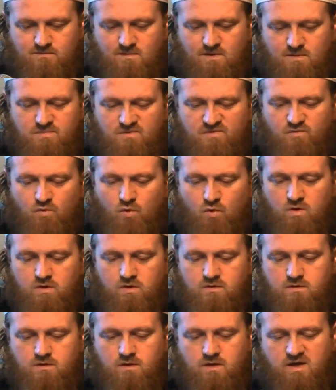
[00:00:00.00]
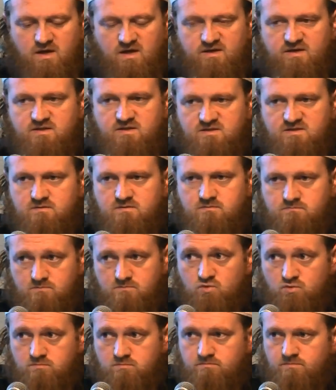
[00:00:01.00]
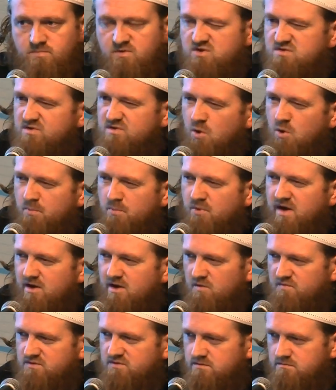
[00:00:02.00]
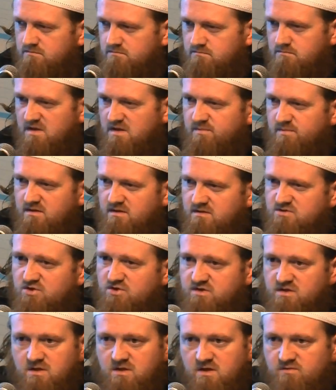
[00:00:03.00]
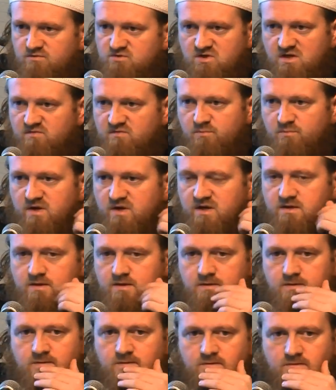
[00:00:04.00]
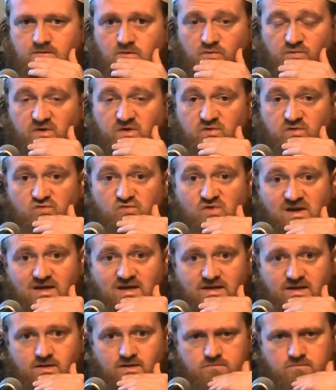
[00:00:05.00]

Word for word: before, and um, it is because we don't pray often. Maybe in certain areas you never prayed, or very rarely.